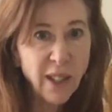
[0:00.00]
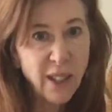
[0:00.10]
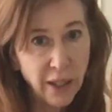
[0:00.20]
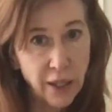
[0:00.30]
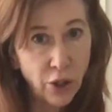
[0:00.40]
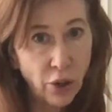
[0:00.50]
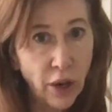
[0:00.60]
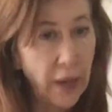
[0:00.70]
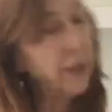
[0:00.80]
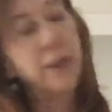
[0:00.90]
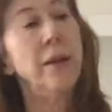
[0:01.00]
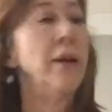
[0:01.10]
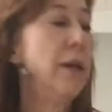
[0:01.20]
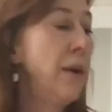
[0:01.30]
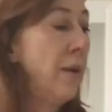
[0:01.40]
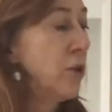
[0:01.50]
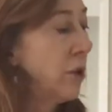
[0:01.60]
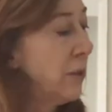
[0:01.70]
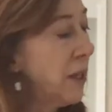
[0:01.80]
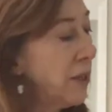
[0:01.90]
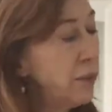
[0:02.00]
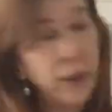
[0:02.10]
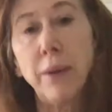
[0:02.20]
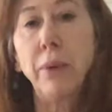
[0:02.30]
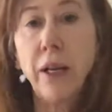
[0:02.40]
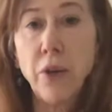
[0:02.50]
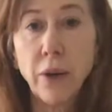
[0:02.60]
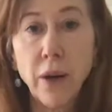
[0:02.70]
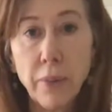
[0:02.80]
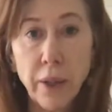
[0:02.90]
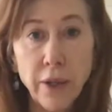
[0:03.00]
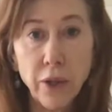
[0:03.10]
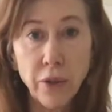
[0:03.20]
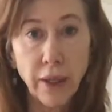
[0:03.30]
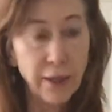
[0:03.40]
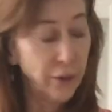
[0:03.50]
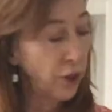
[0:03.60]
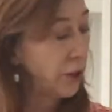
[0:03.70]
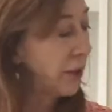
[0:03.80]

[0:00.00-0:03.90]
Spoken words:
That's correct. So I'm just going to play you a couple of notes that I've learned.